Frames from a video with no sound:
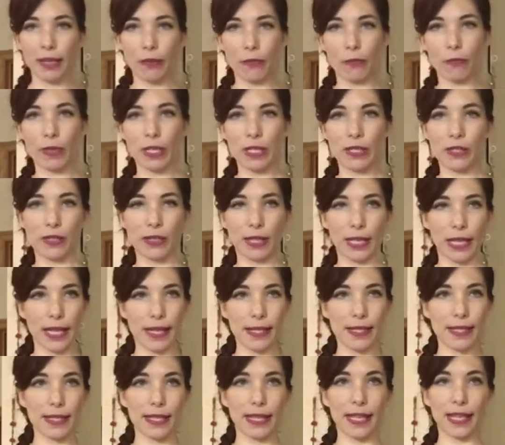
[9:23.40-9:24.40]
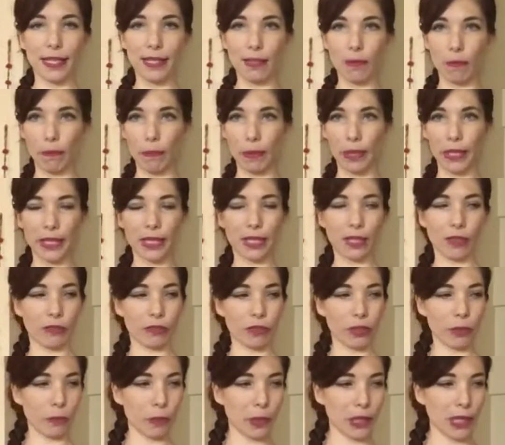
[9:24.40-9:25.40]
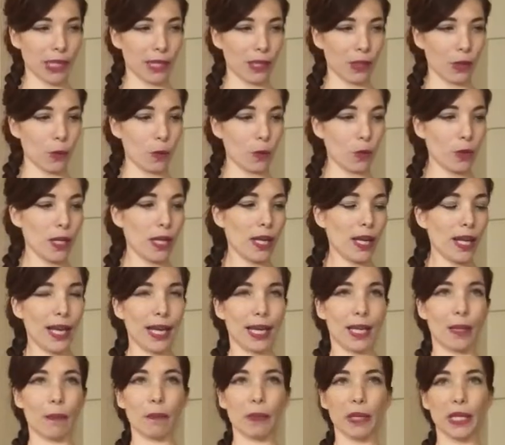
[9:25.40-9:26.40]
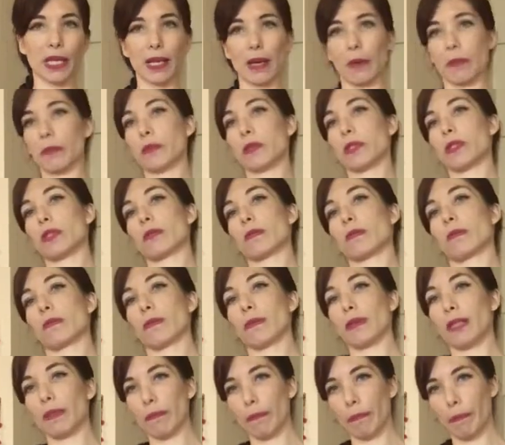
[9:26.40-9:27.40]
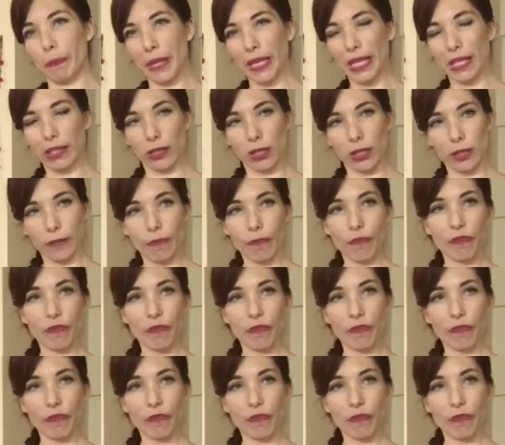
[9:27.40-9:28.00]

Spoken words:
resonates in the body of the piano and becomes bigger.